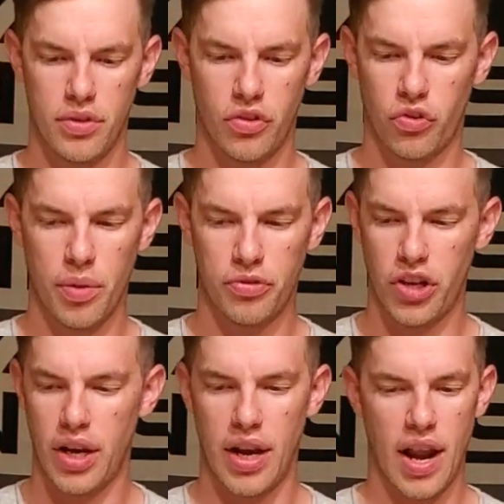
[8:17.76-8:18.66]

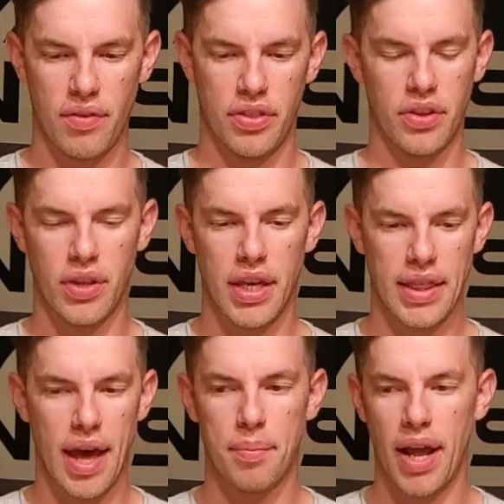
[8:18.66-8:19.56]
description and everything like
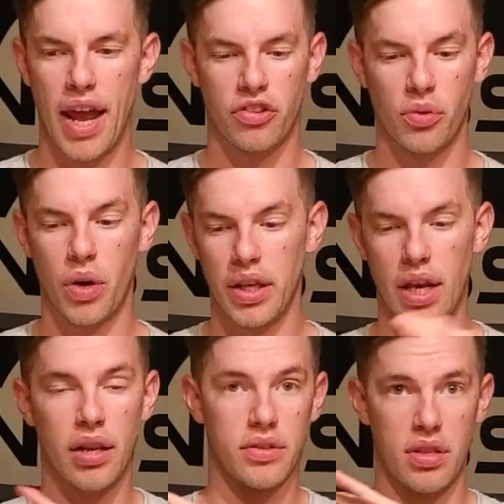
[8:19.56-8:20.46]
that, but I actually want to
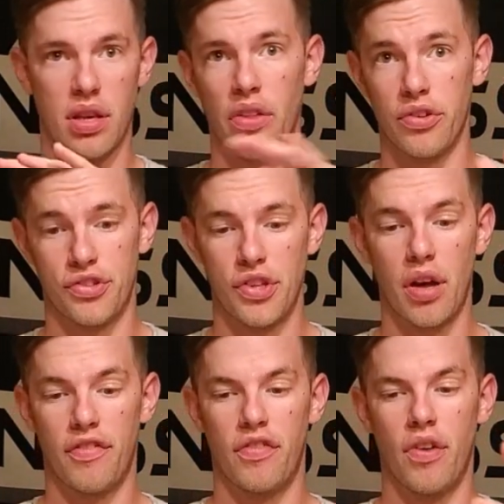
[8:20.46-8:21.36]
get into the other
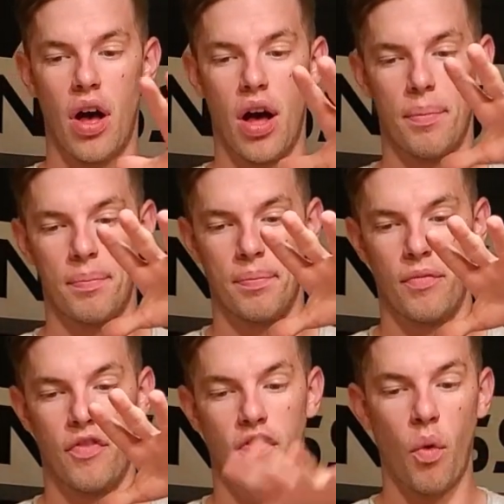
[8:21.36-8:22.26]
stuff
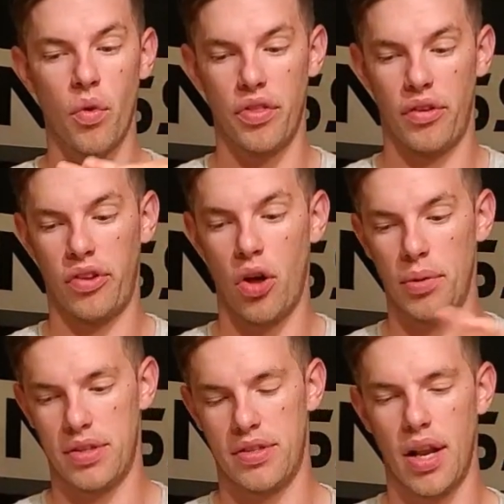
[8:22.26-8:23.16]
for this
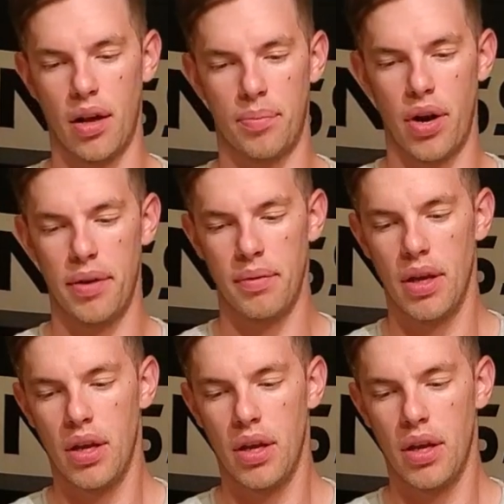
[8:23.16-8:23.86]
helmet setup, right?